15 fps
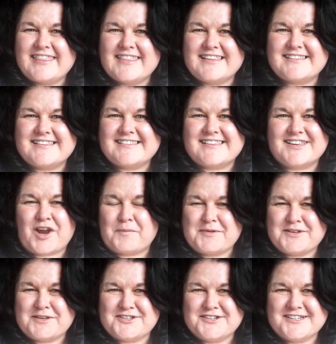This is an
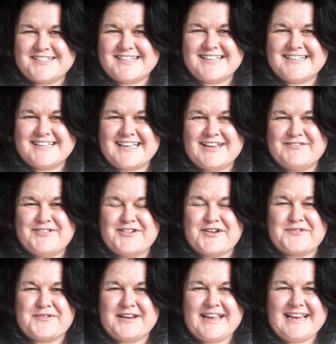opportunity to give
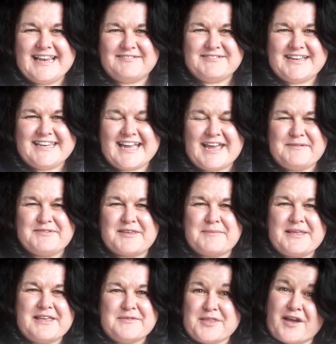her a really lovely name,
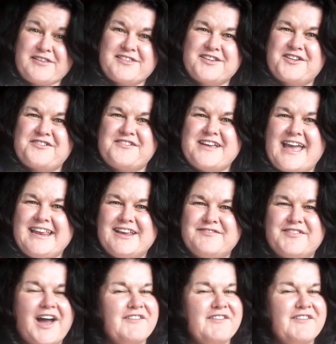something nice and creative.